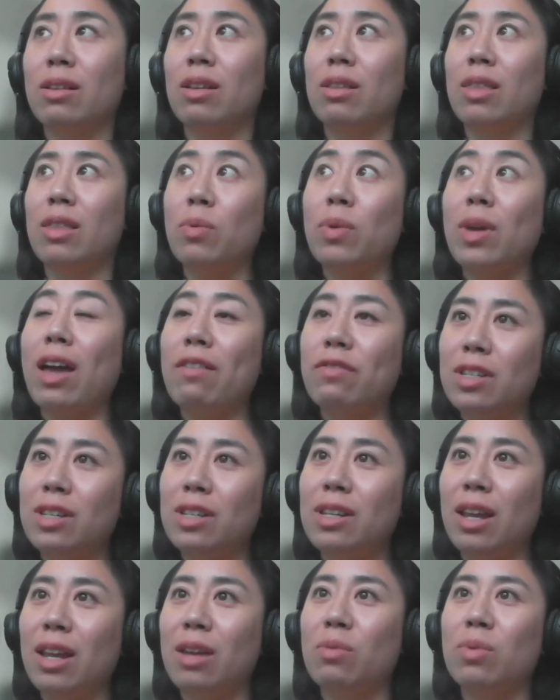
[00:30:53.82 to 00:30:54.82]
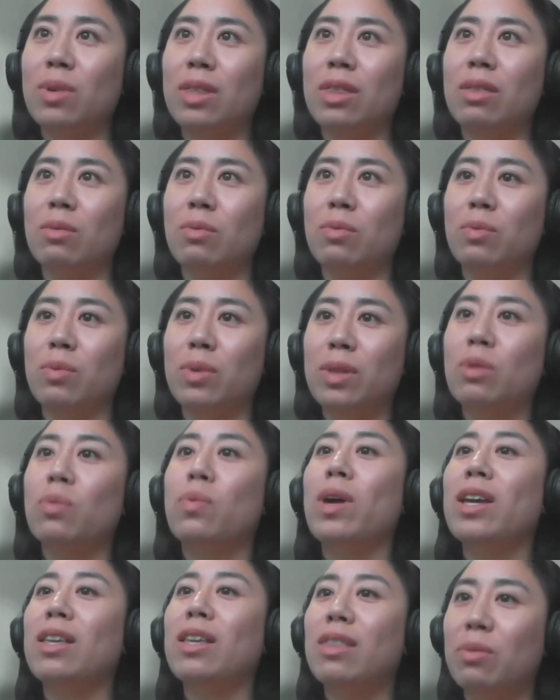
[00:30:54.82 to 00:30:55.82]
have today with the
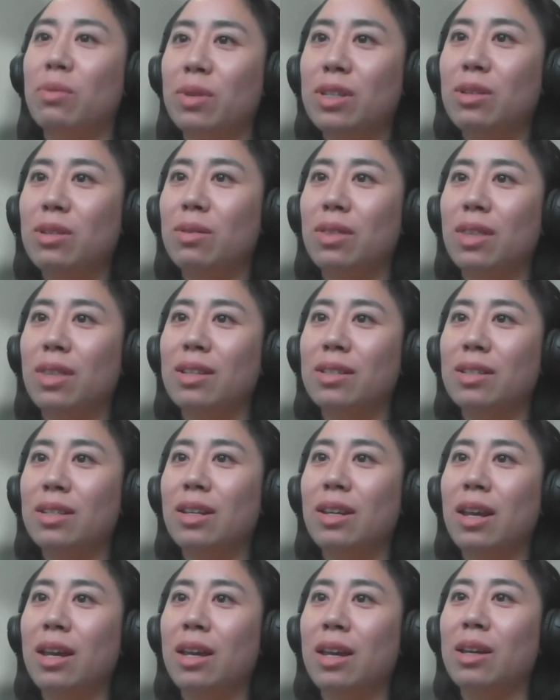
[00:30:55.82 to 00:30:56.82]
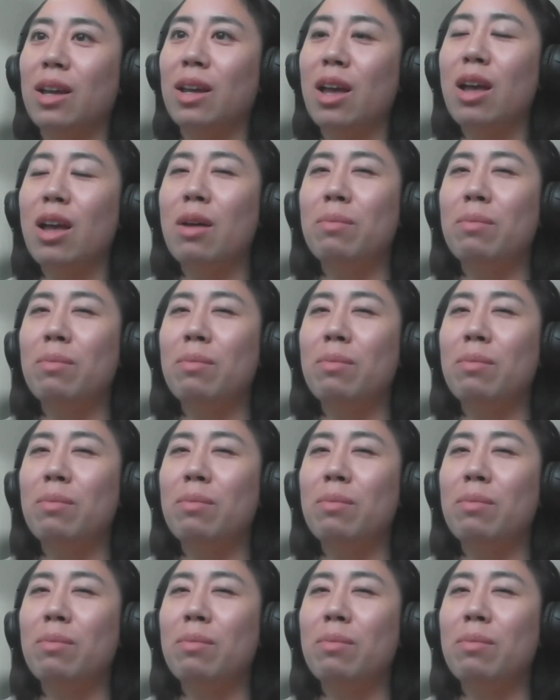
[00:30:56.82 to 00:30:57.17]
way that we do things today,